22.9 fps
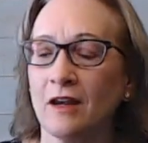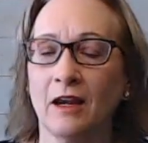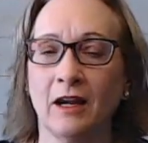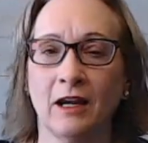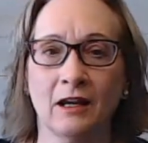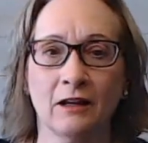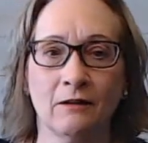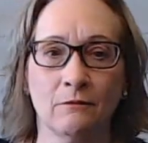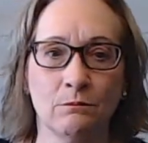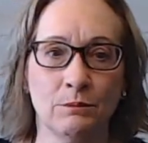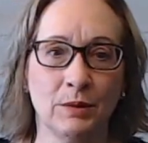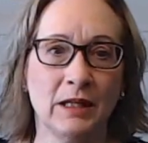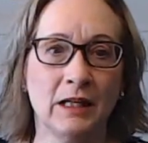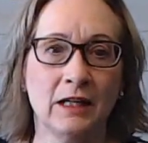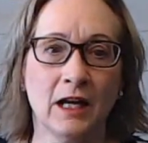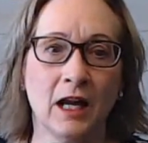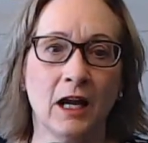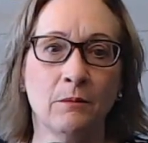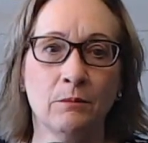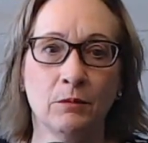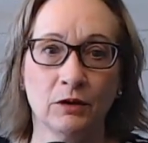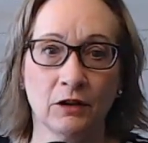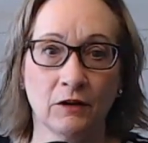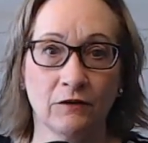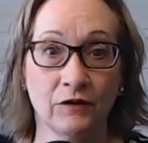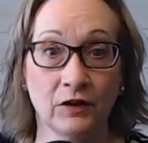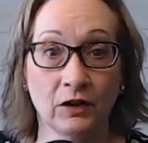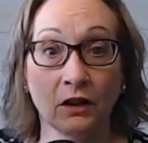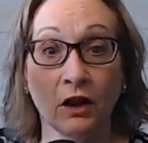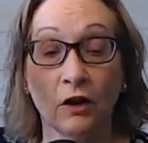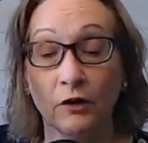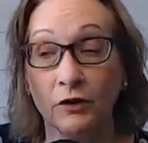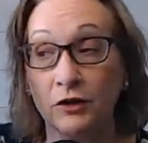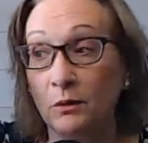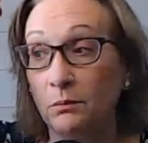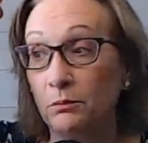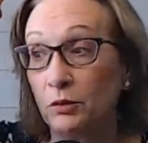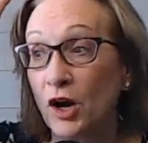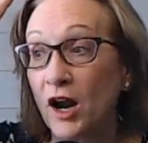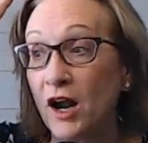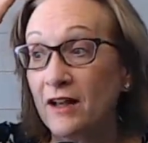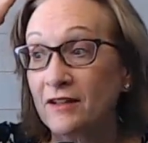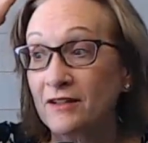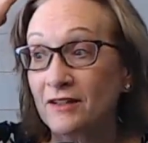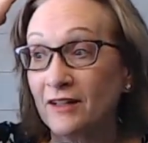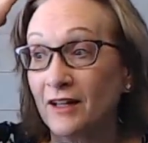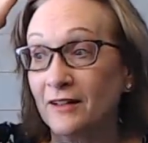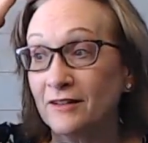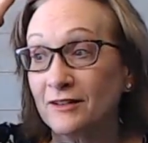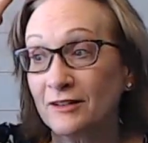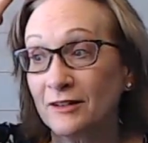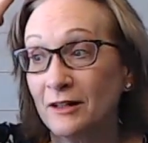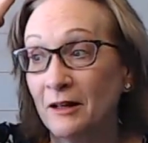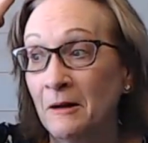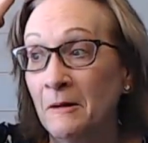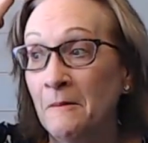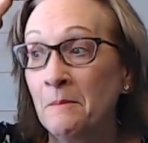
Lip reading: and being able to fill out the process.